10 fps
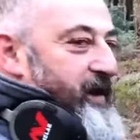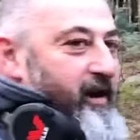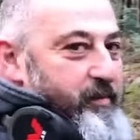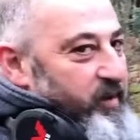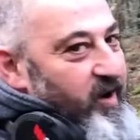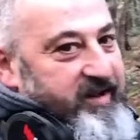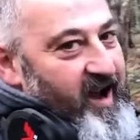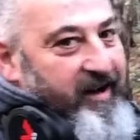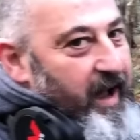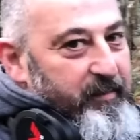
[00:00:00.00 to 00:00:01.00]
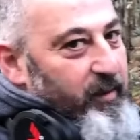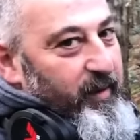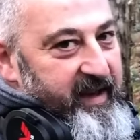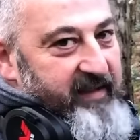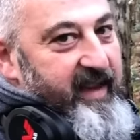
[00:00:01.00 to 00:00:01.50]
told him we're not going home till we at
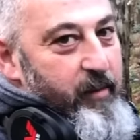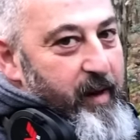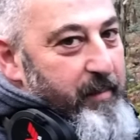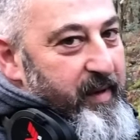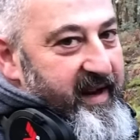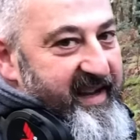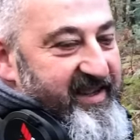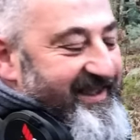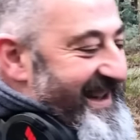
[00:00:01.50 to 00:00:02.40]
least get one bit that's each.